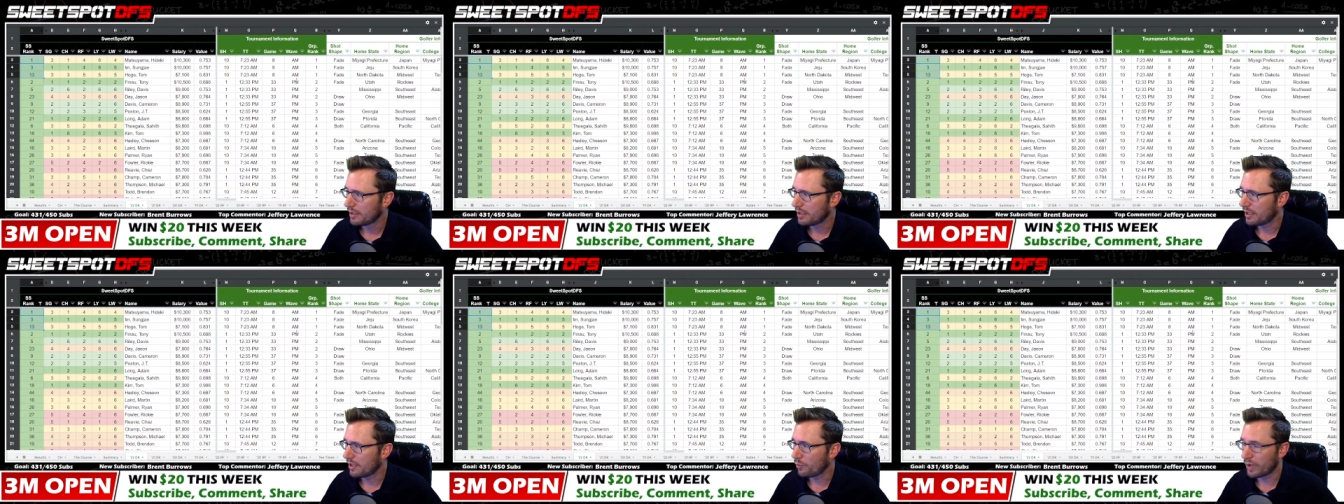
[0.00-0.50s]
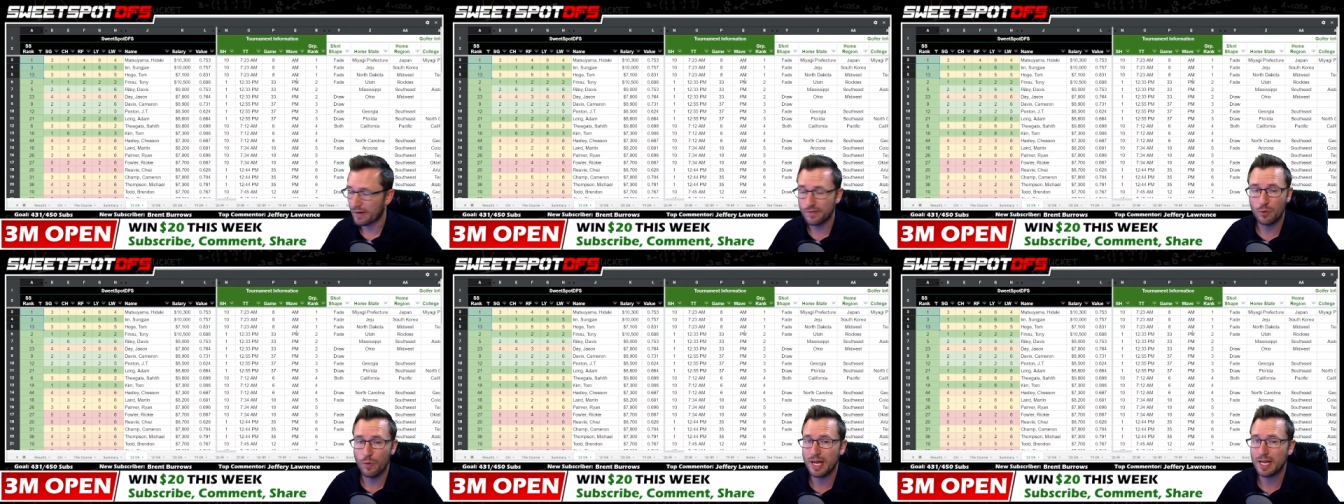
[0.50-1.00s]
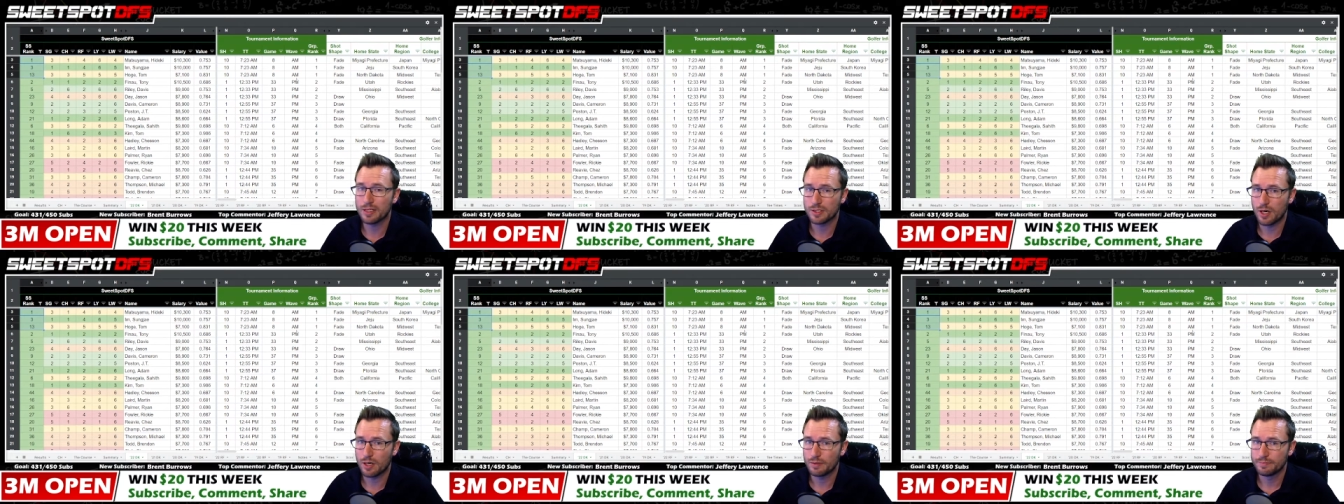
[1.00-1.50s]
uh, whatever their rankings
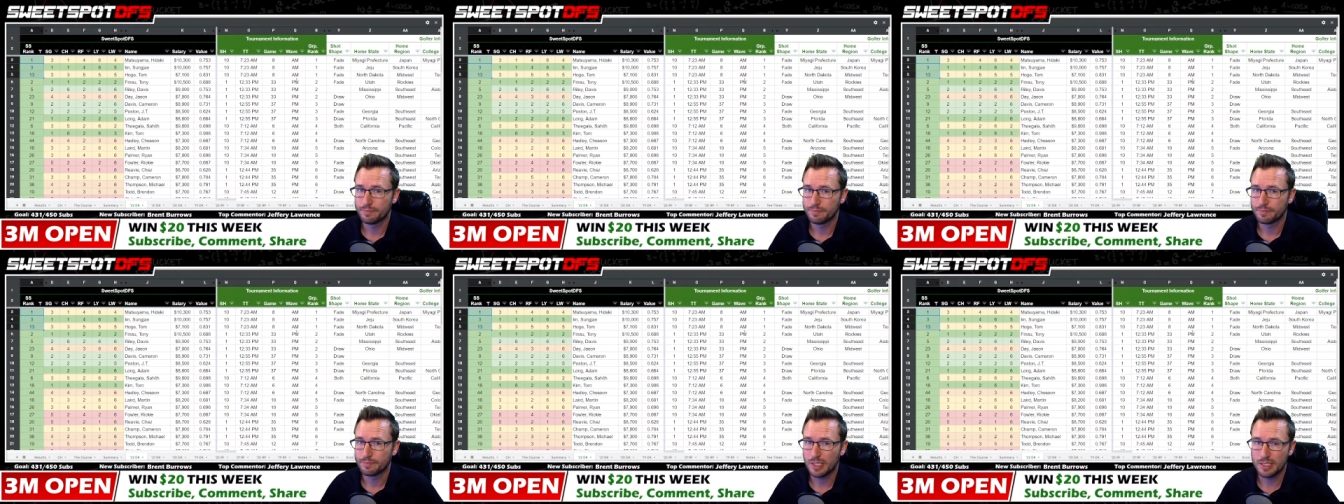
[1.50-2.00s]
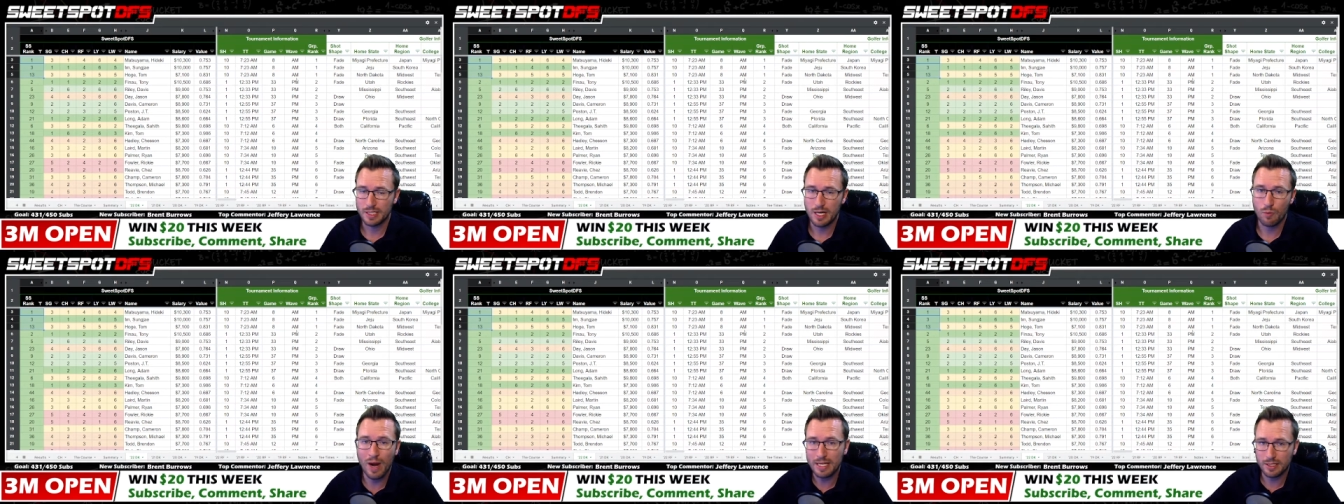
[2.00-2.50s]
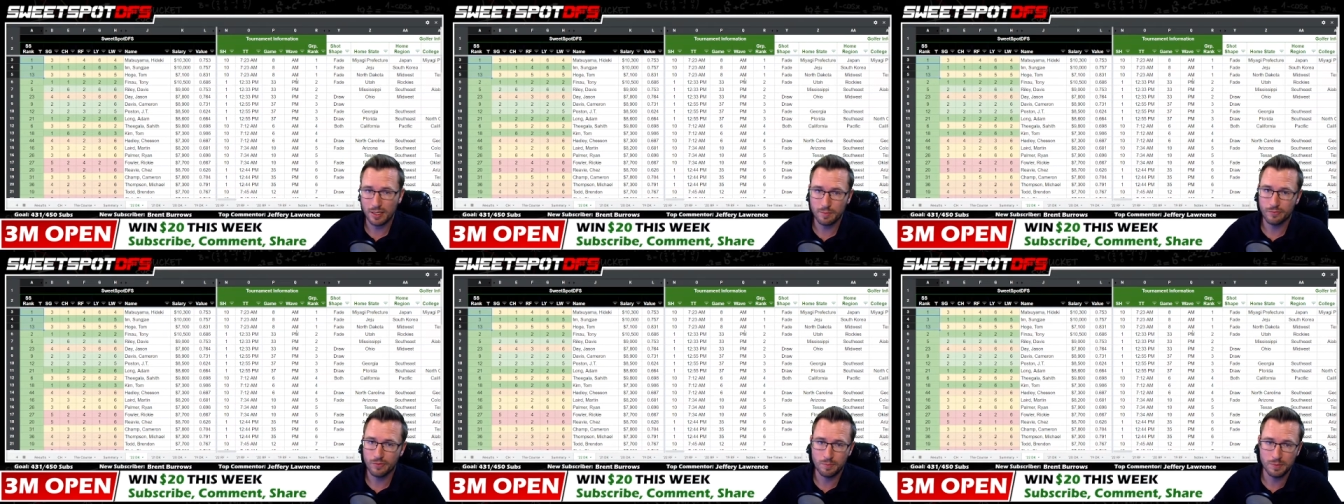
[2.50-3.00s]
are, and then I rank them
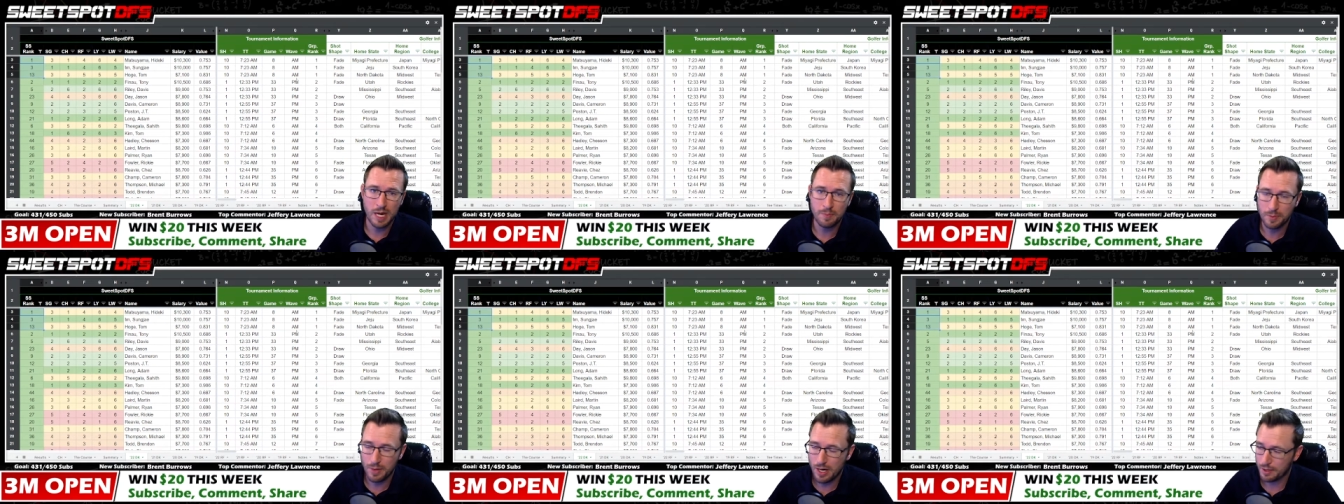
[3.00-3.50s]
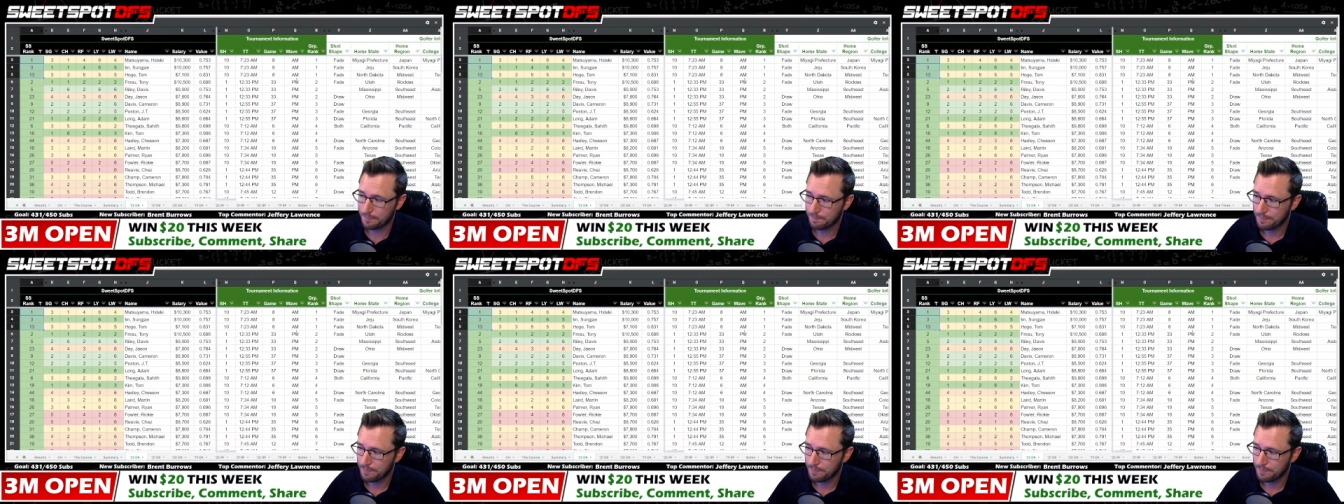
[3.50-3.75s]
from top to bottom.